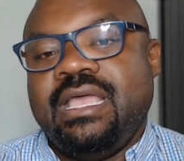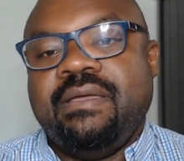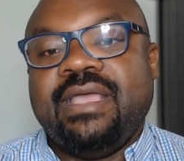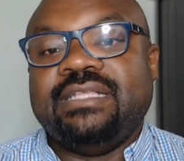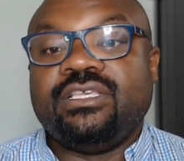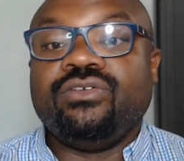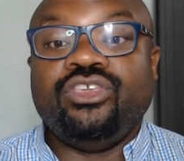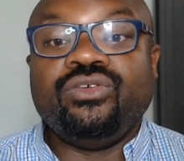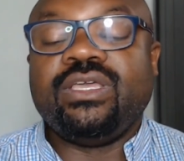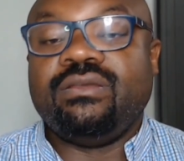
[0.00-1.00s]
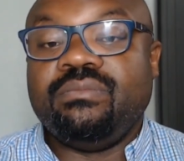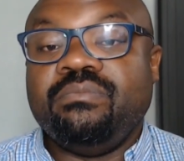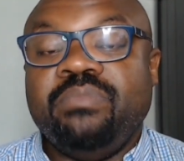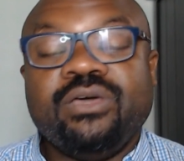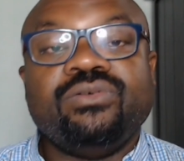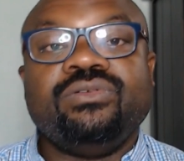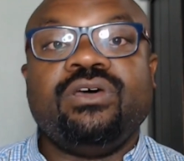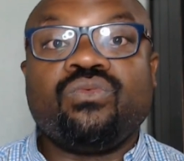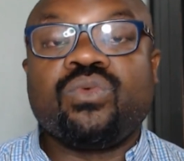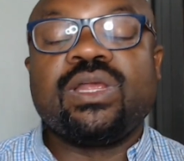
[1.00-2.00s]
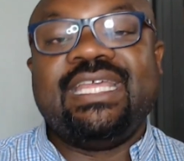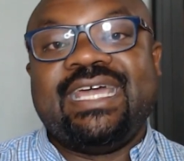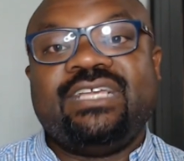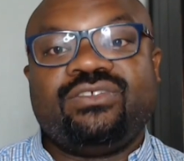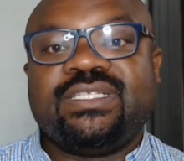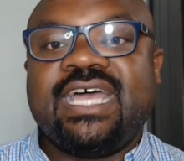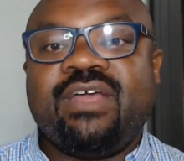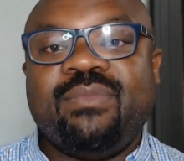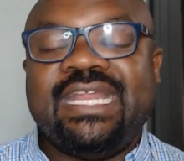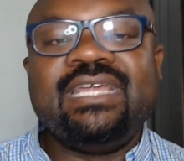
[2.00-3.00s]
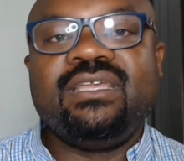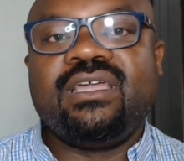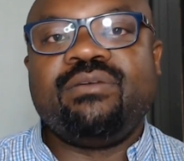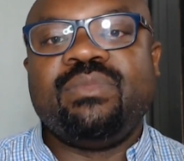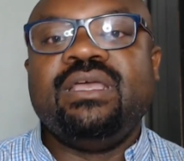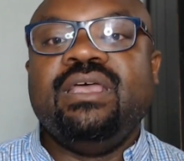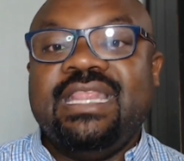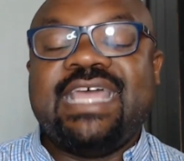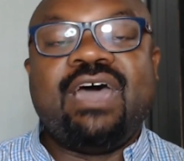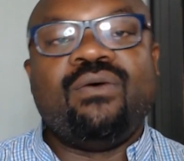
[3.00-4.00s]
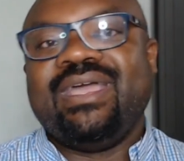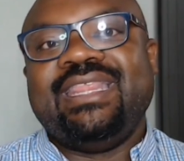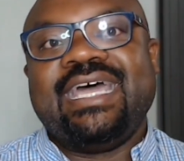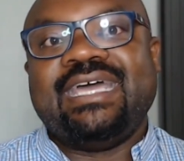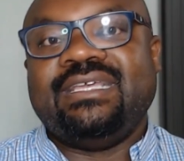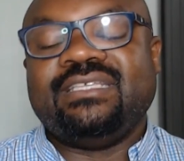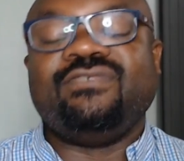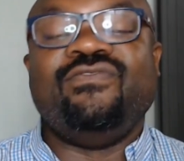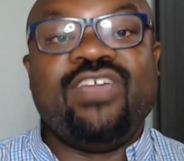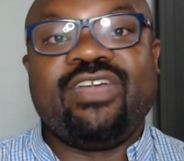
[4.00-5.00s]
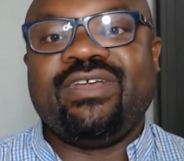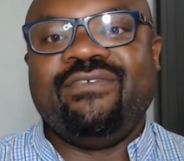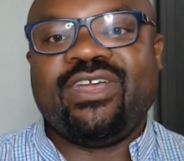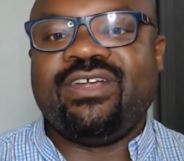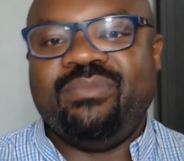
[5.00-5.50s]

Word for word: And so you can build a really nice retirement income that way that is very, very